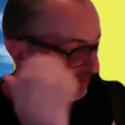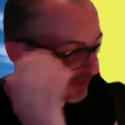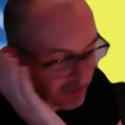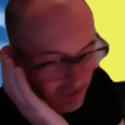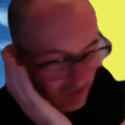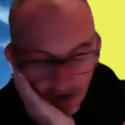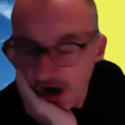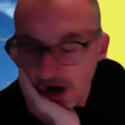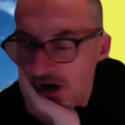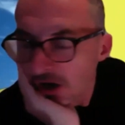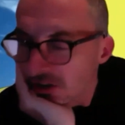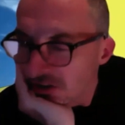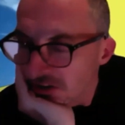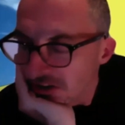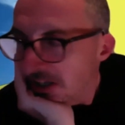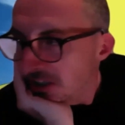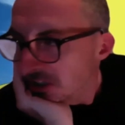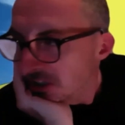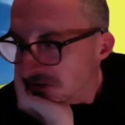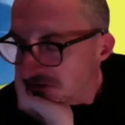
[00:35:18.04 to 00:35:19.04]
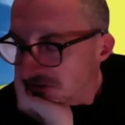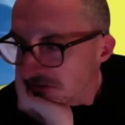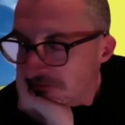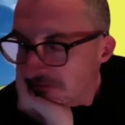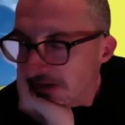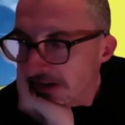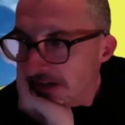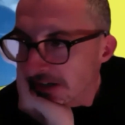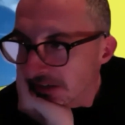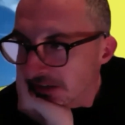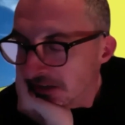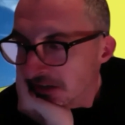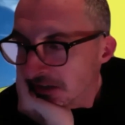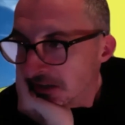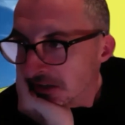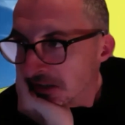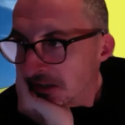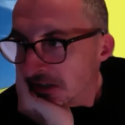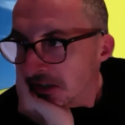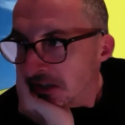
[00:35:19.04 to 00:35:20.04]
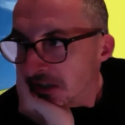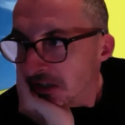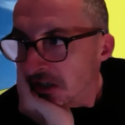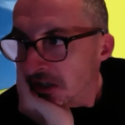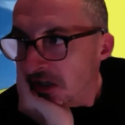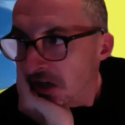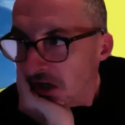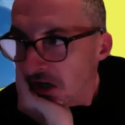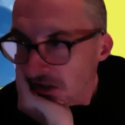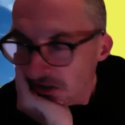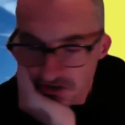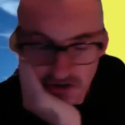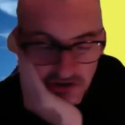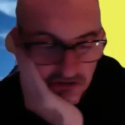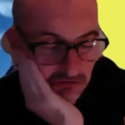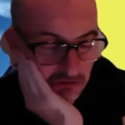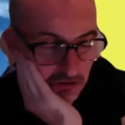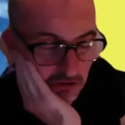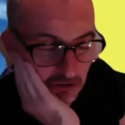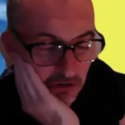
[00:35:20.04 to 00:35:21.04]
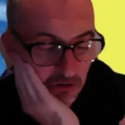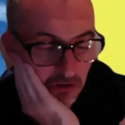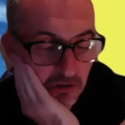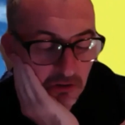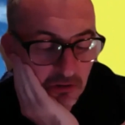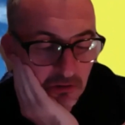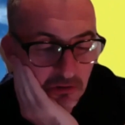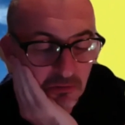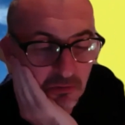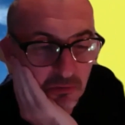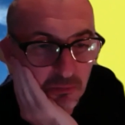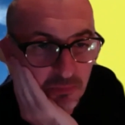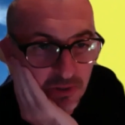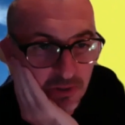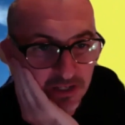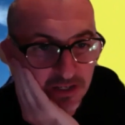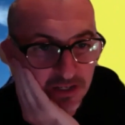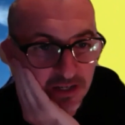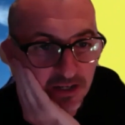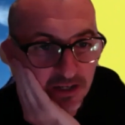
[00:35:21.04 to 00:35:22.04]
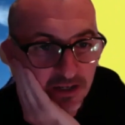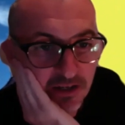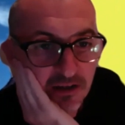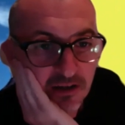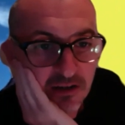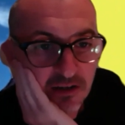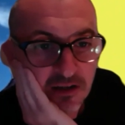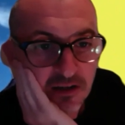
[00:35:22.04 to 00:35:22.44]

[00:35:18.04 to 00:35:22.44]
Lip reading: the architecture of any cultural meaning.